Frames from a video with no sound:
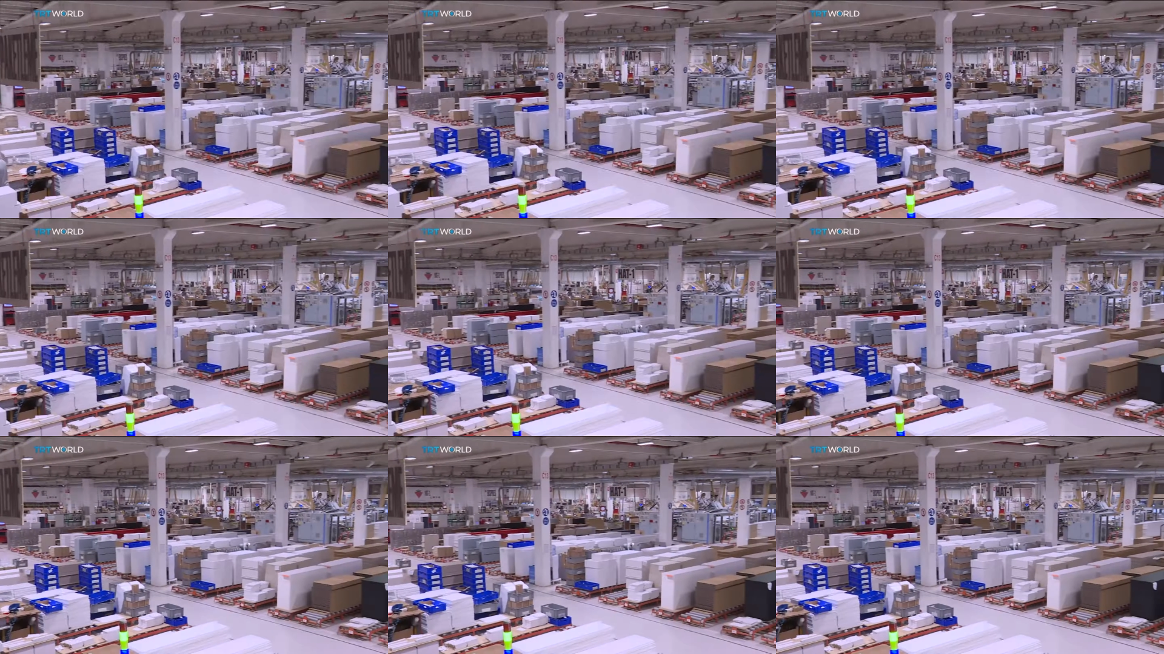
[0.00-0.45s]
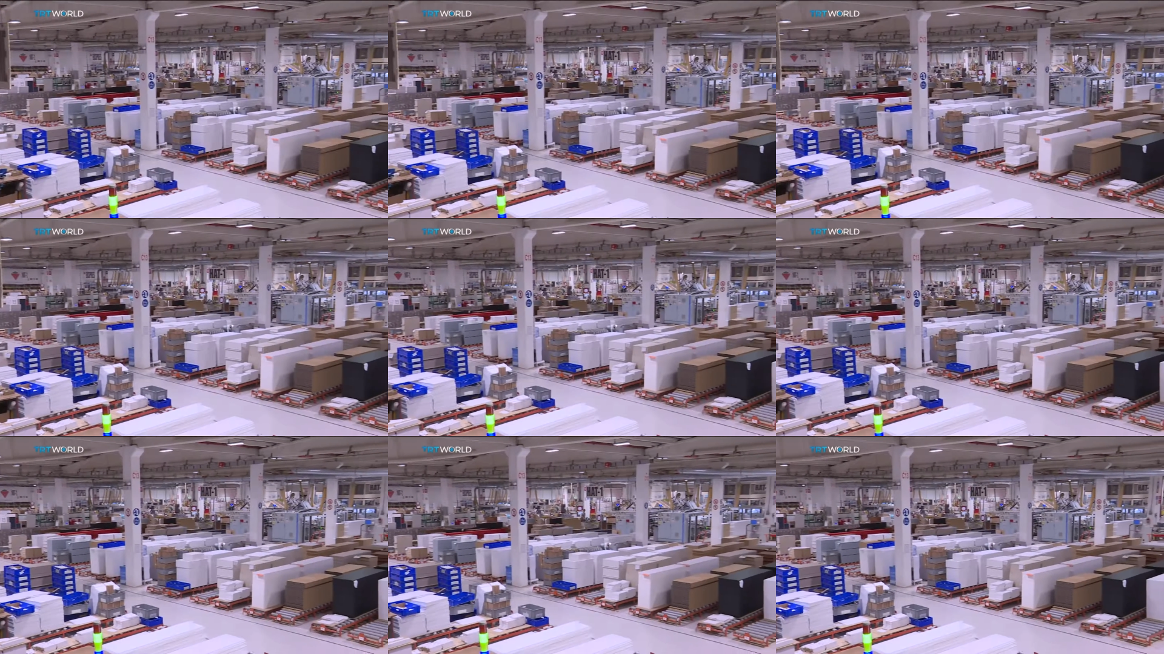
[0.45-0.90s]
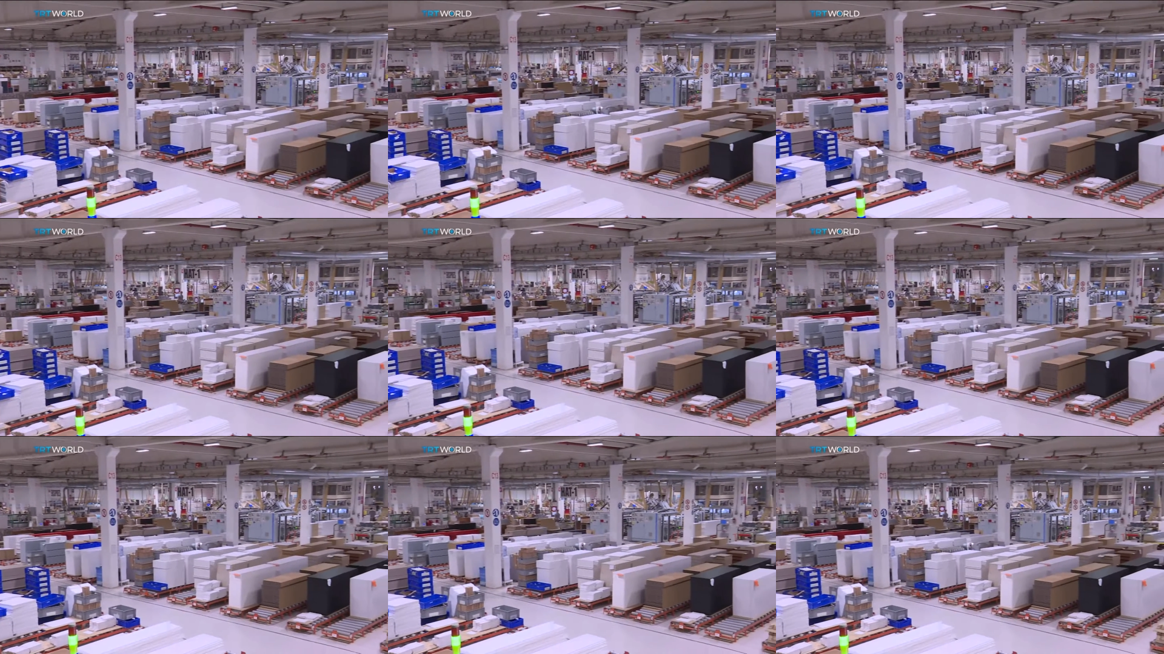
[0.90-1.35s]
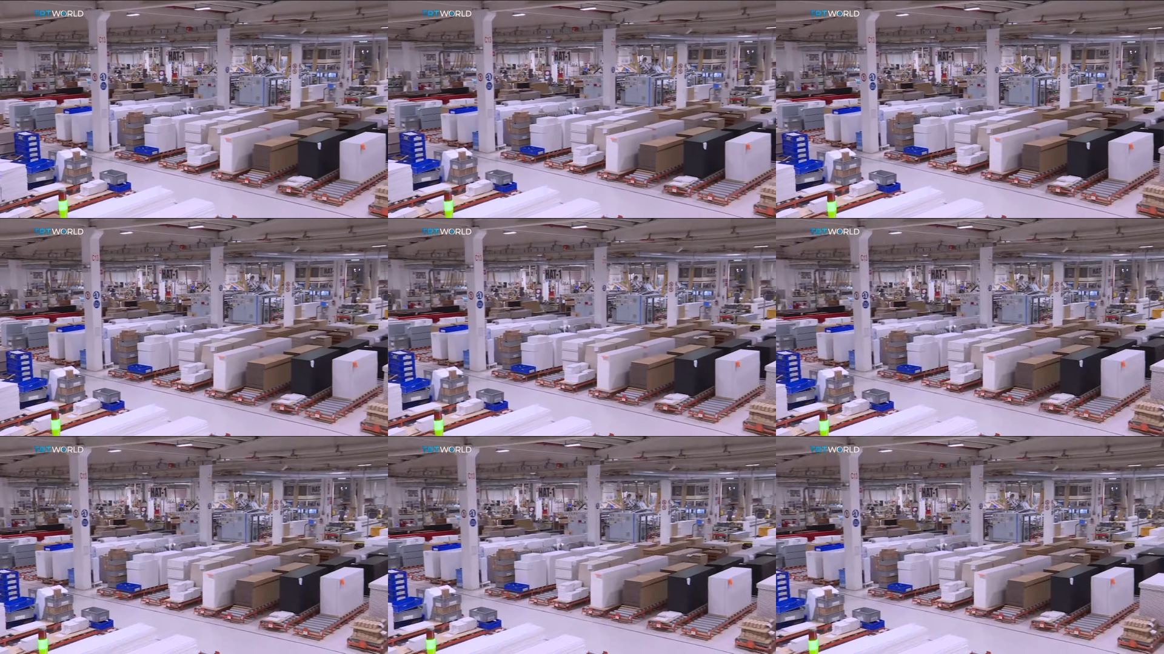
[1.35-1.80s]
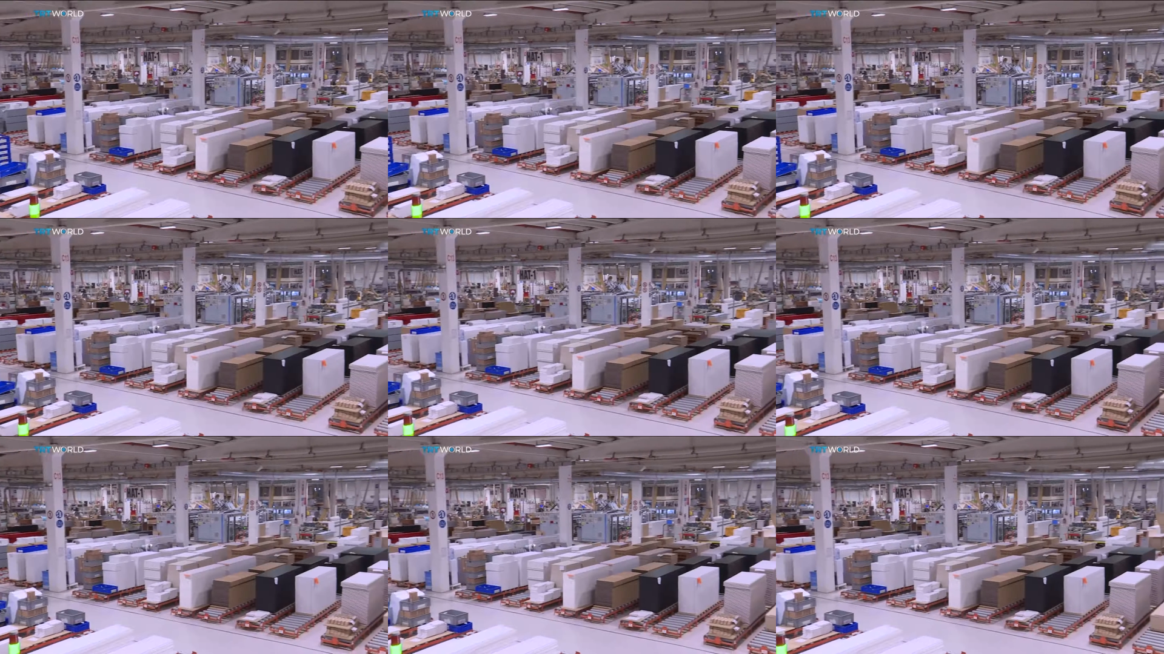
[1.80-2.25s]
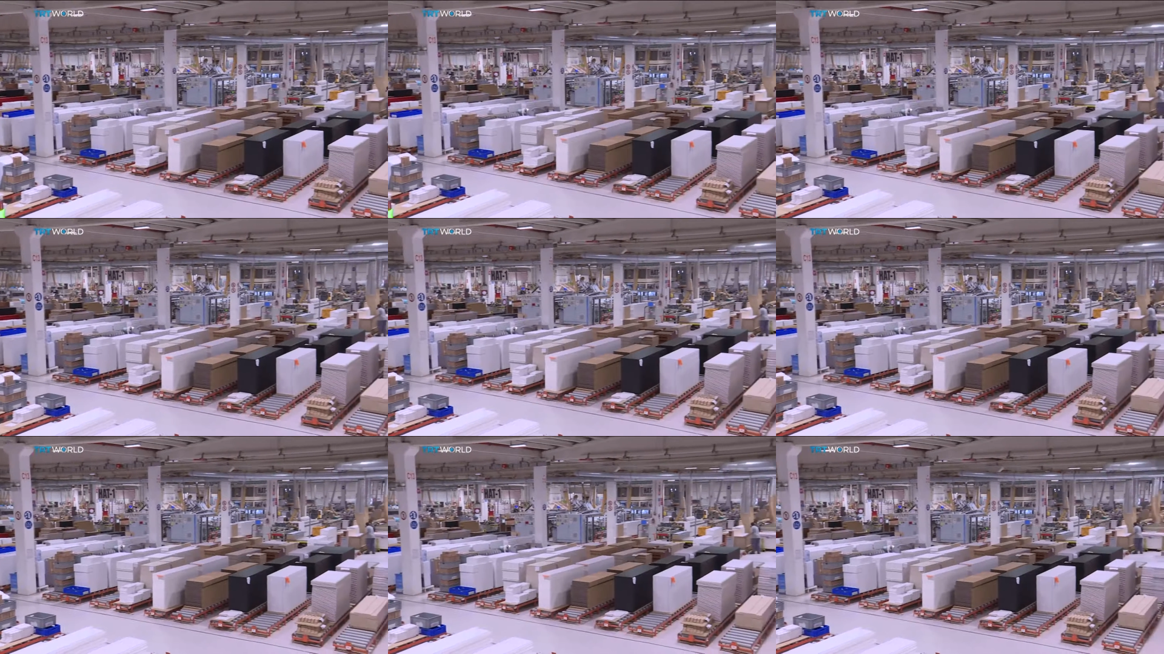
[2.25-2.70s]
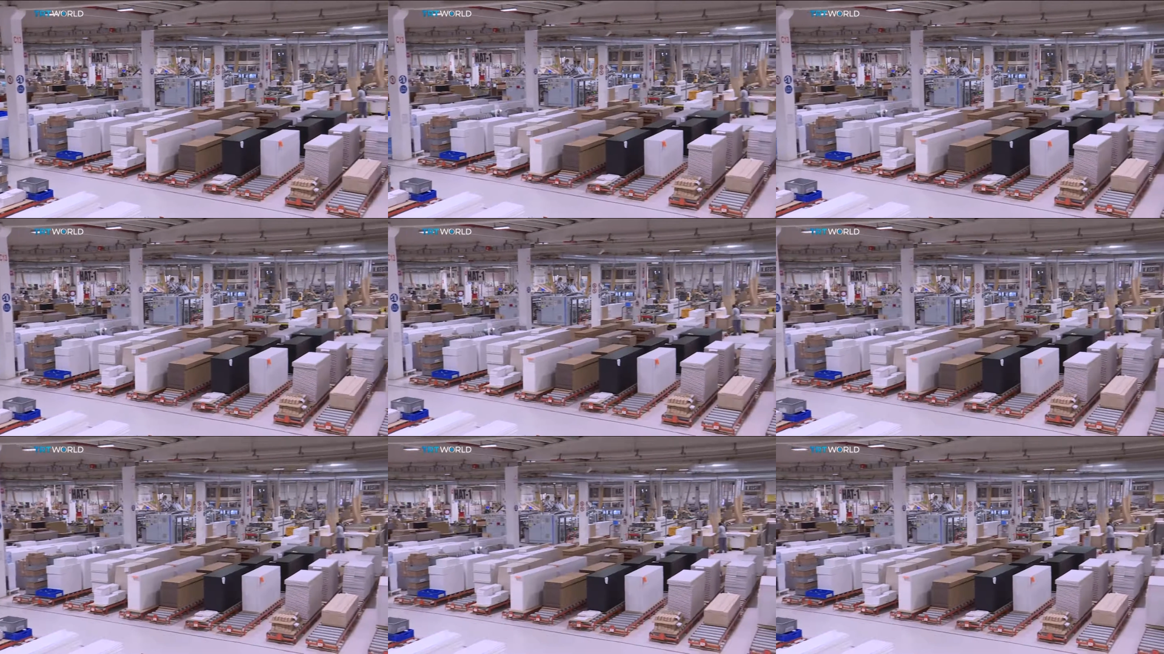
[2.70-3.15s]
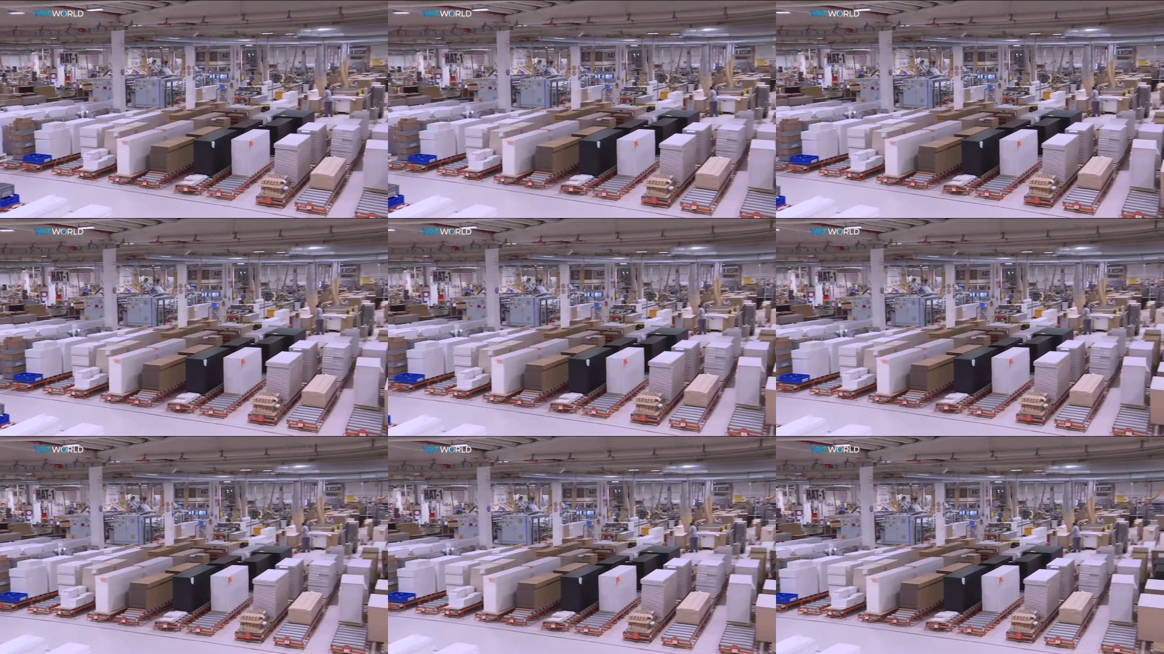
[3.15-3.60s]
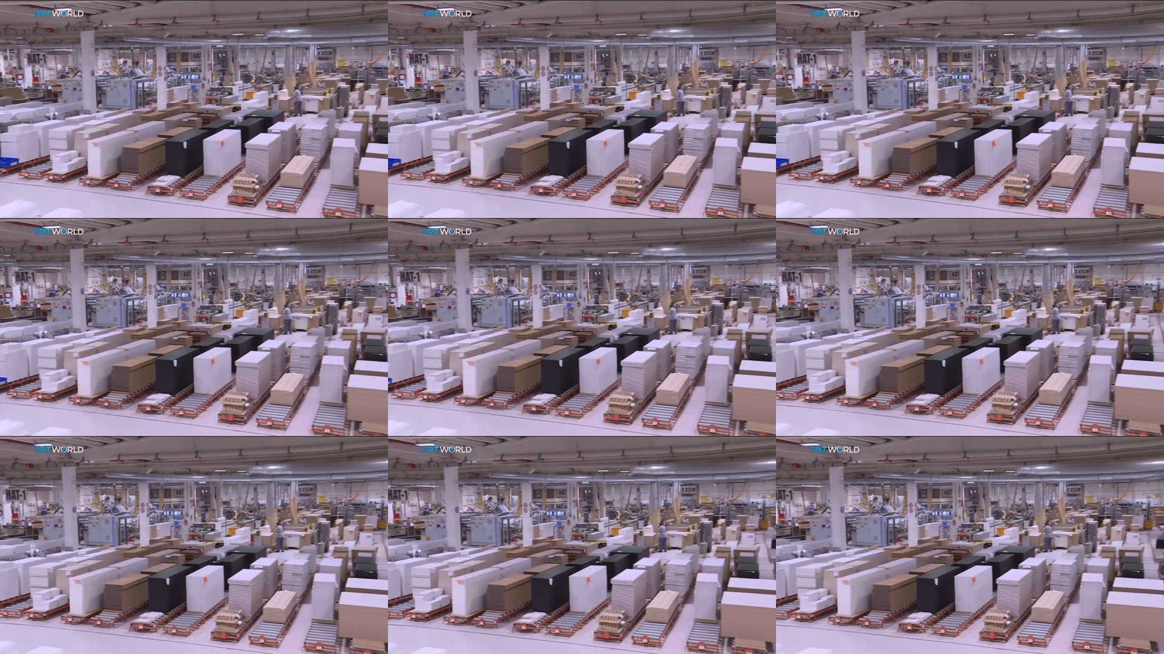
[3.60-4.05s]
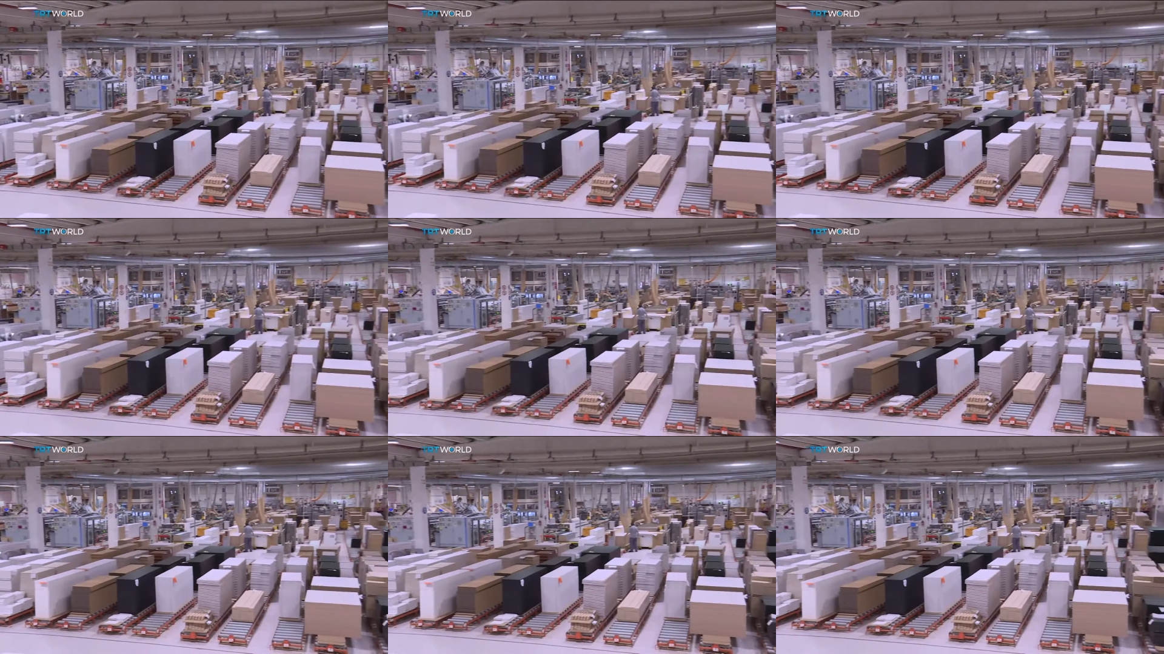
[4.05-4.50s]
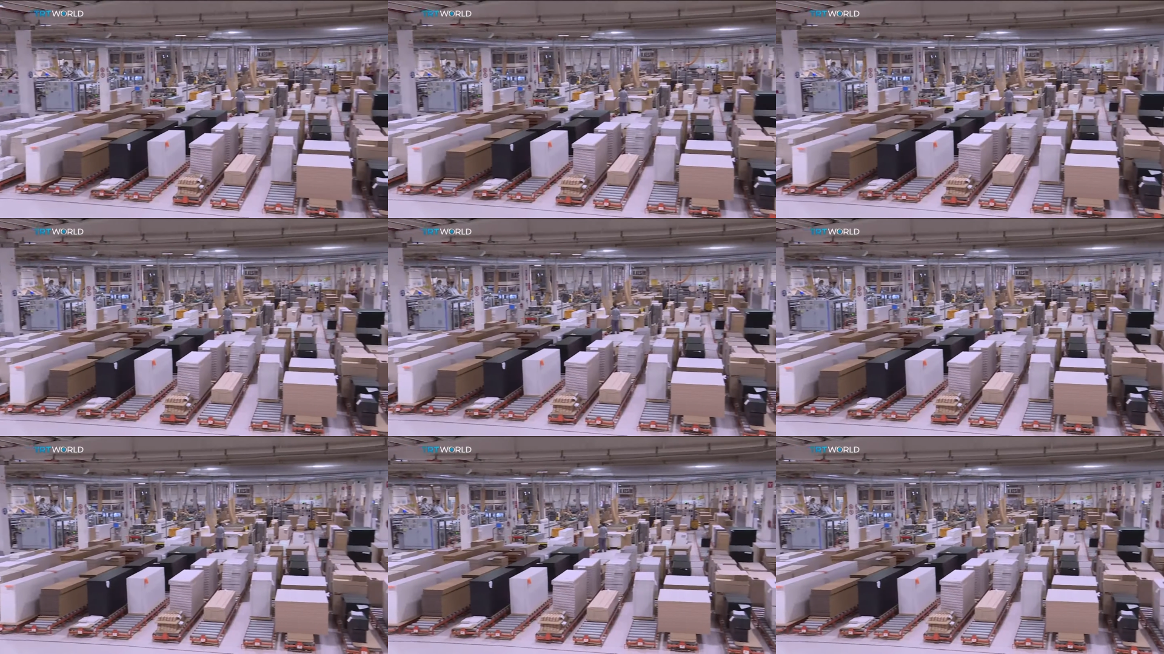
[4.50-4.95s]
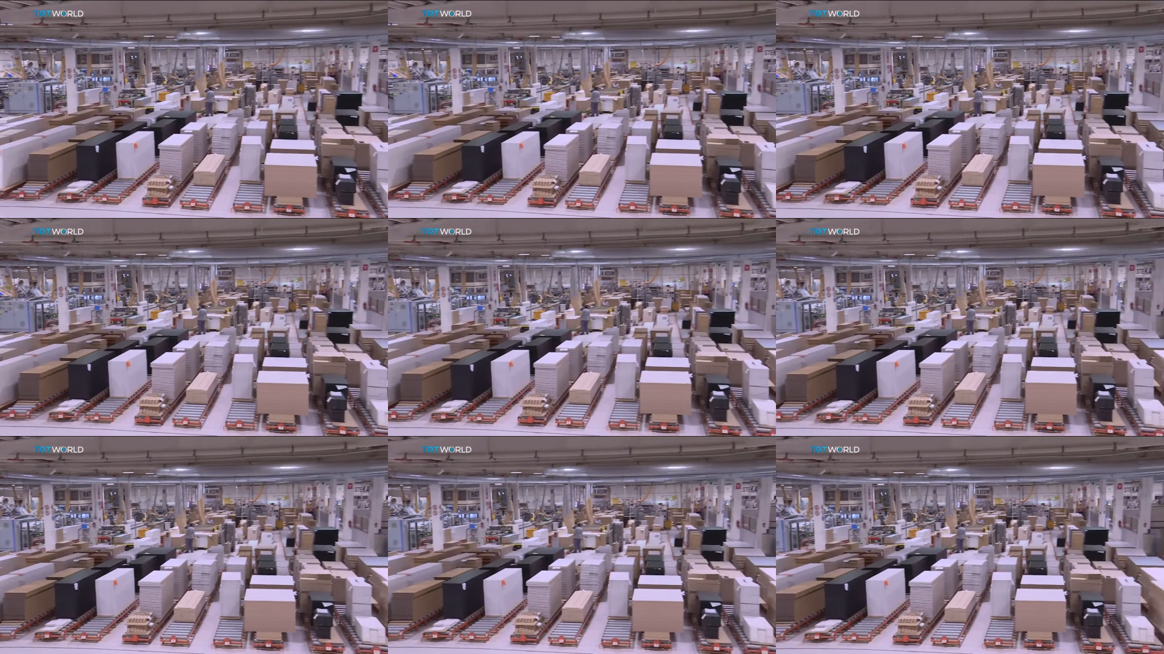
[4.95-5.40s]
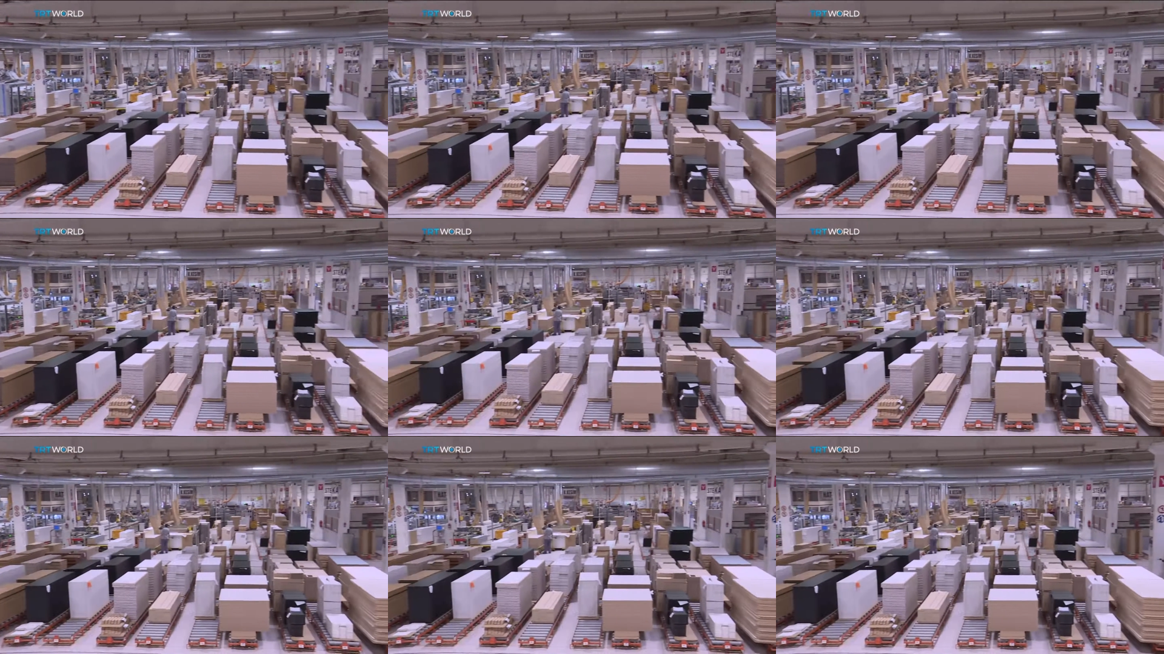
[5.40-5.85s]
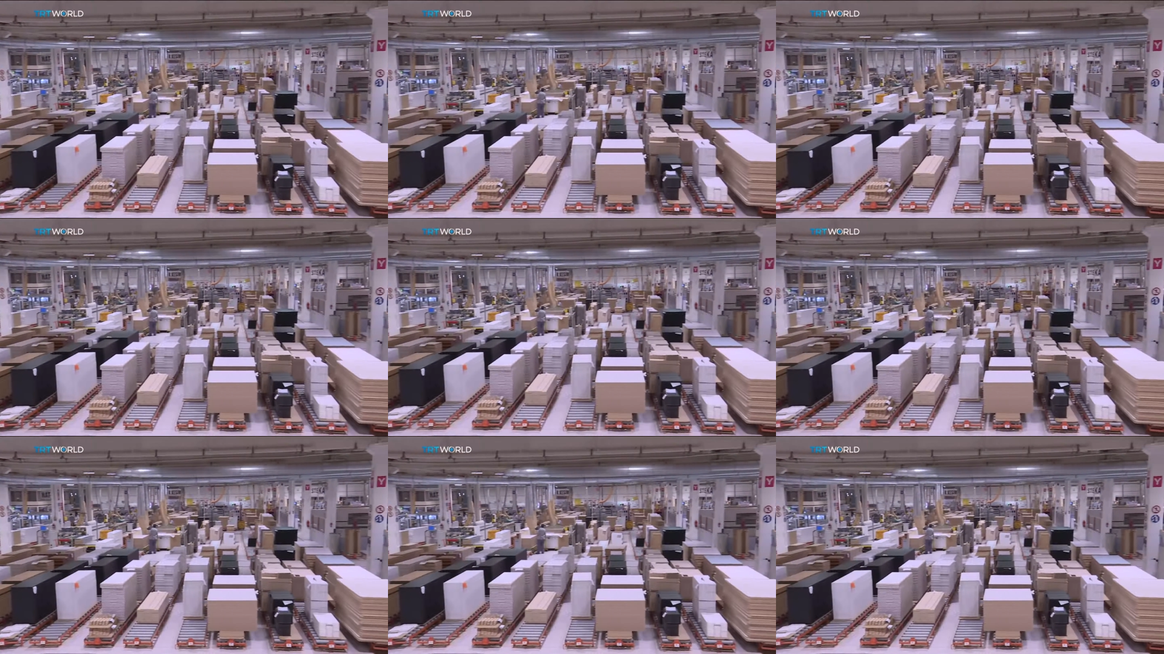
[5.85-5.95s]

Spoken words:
Nobody's mouth can be seen.